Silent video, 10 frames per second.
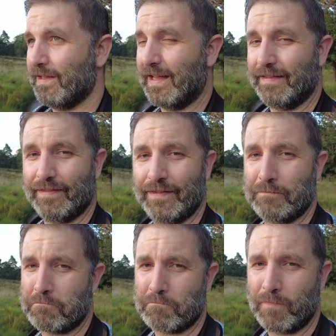and
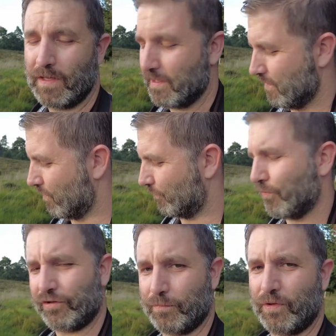of
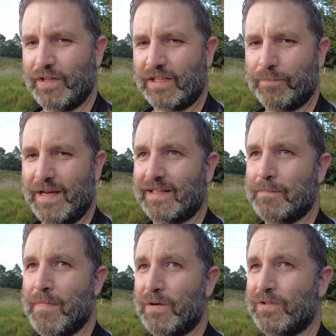course I'm not
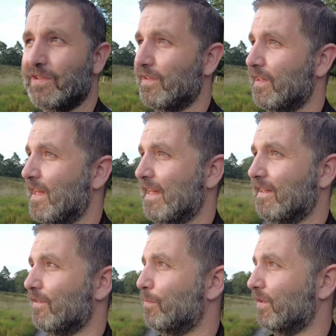expecting mountains in the Netherlands,